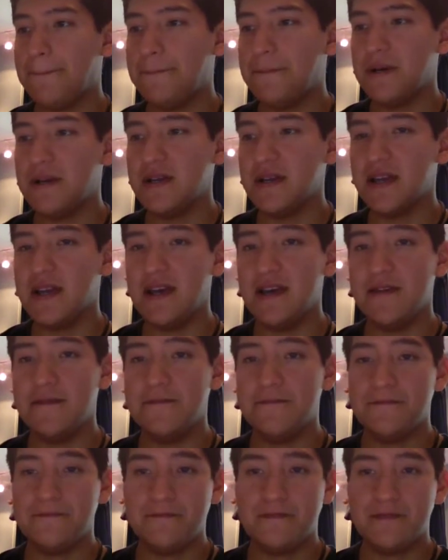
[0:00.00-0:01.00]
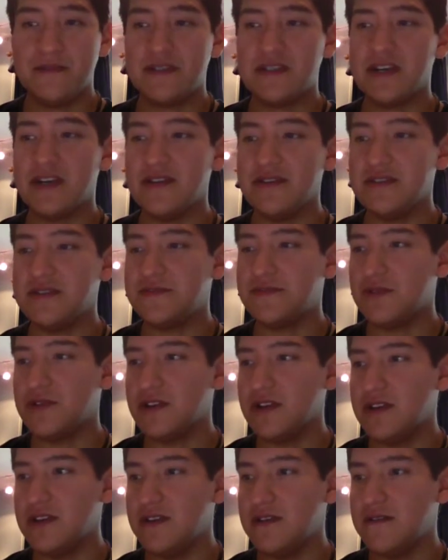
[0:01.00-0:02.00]
But again, the styling is pretty
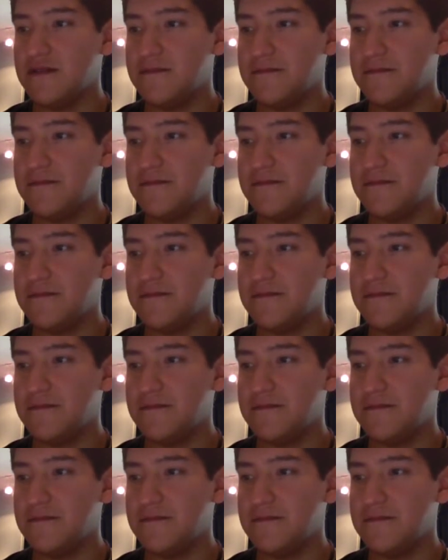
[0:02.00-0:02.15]
good.